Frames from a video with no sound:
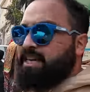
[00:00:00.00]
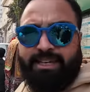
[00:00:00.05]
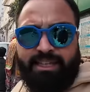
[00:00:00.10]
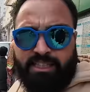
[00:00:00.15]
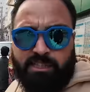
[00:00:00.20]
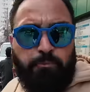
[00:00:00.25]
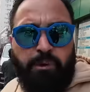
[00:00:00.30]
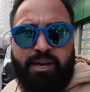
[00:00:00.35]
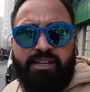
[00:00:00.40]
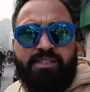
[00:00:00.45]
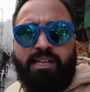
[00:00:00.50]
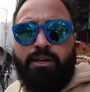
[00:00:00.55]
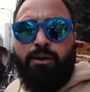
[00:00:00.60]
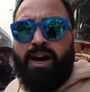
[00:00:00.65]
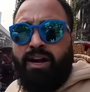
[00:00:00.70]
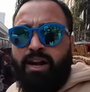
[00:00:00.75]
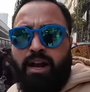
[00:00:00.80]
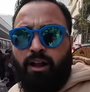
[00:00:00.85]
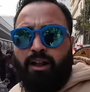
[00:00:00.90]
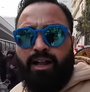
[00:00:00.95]
like it's busy
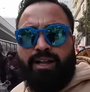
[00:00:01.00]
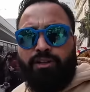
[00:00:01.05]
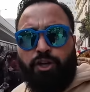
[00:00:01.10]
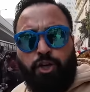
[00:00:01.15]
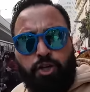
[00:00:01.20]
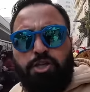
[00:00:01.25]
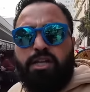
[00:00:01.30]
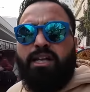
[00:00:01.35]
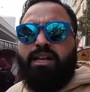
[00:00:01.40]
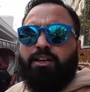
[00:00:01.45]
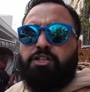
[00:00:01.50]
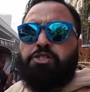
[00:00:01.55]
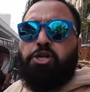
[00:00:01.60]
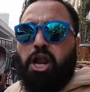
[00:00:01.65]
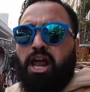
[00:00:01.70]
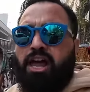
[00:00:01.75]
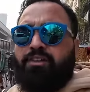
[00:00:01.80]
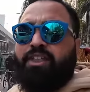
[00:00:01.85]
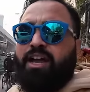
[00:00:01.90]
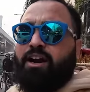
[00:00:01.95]
right now. Like usually there's
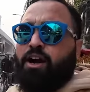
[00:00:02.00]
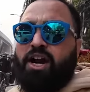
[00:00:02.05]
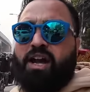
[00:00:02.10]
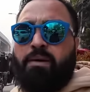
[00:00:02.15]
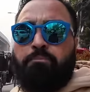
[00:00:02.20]
a lot that are